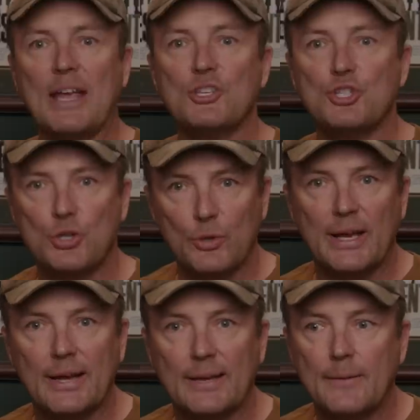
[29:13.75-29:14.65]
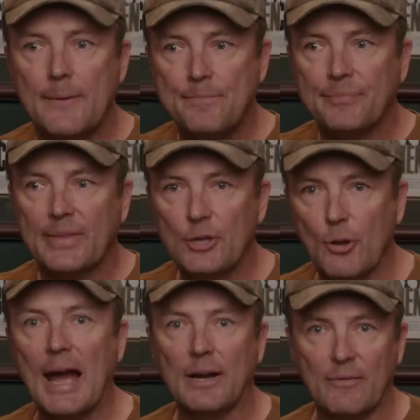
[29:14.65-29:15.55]
range shooting,
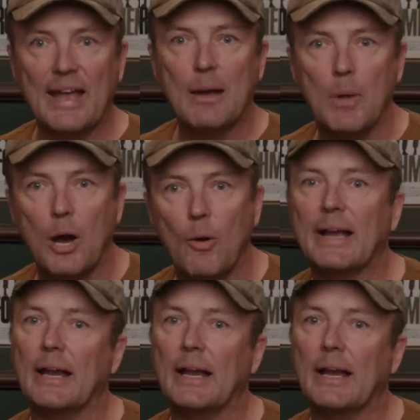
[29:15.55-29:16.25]
you're out of ammo,